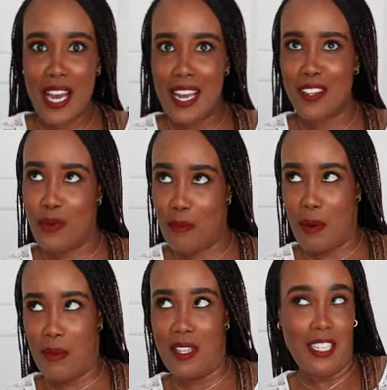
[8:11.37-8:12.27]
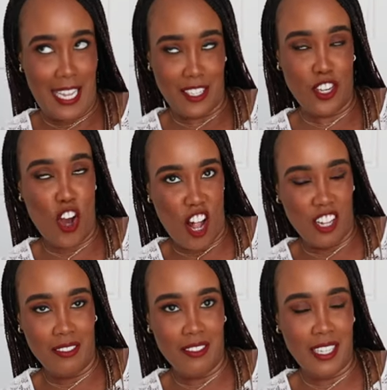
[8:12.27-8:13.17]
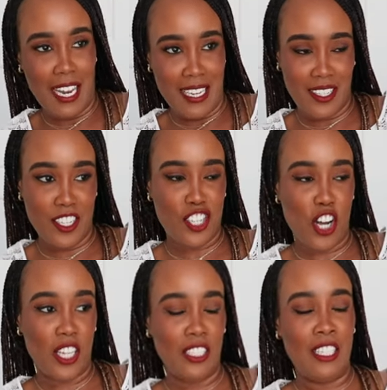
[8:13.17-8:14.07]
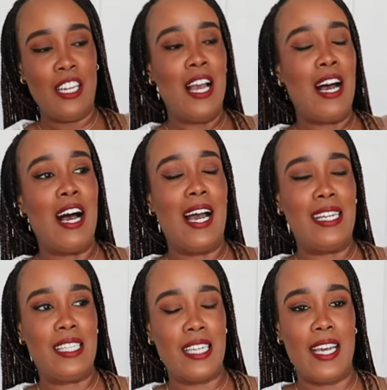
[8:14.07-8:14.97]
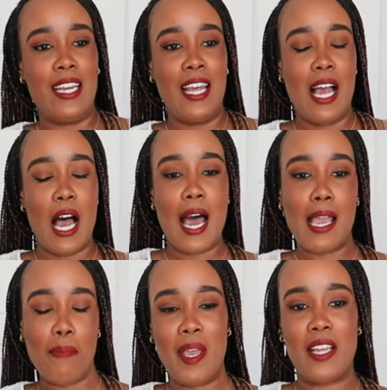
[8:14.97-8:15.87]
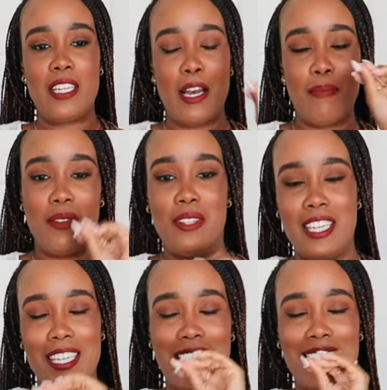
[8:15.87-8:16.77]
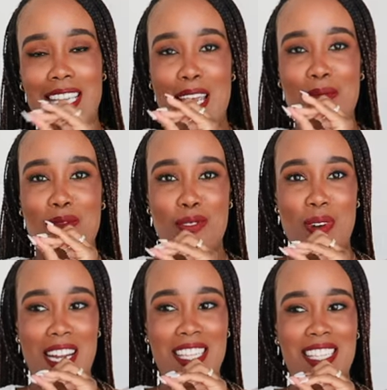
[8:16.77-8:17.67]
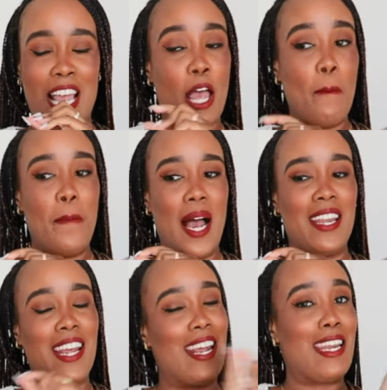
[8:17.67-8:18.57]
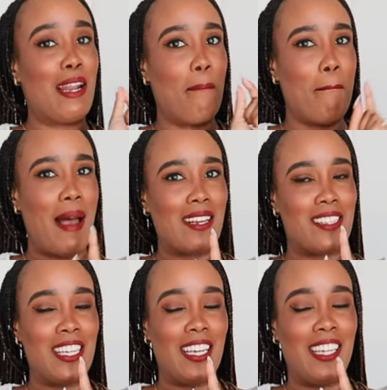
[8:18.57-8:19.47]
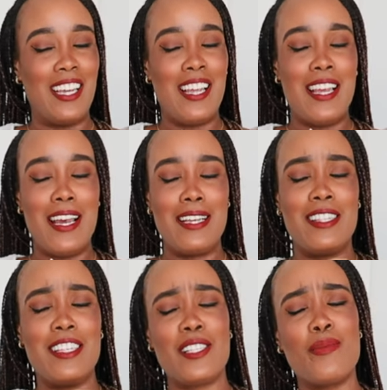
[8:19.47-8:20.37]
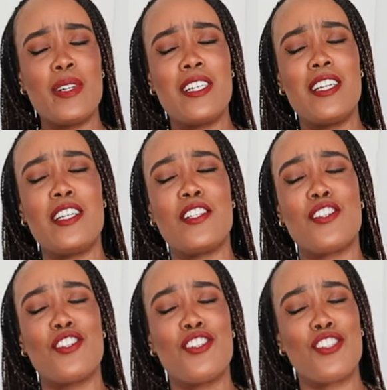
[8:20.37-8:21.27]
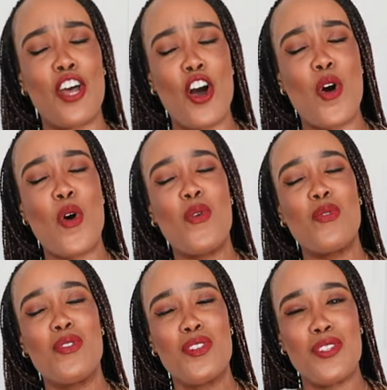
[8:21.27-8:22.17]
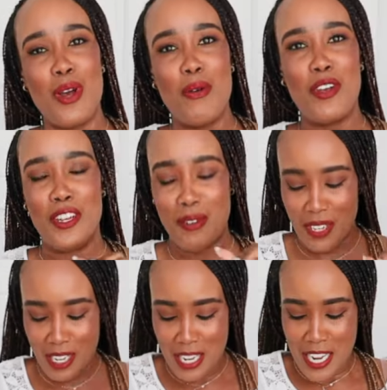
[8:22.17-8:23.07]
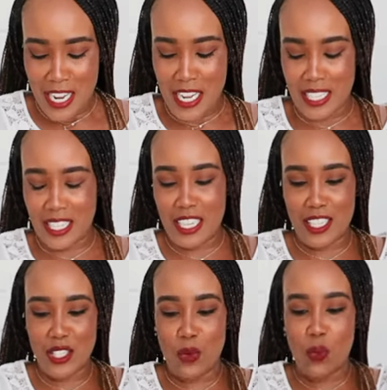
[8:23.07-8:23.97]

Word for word: guys remember the last haul, the last dish haul I did, I picked up this same dress but in maxi. And this one is so, so cute. It's this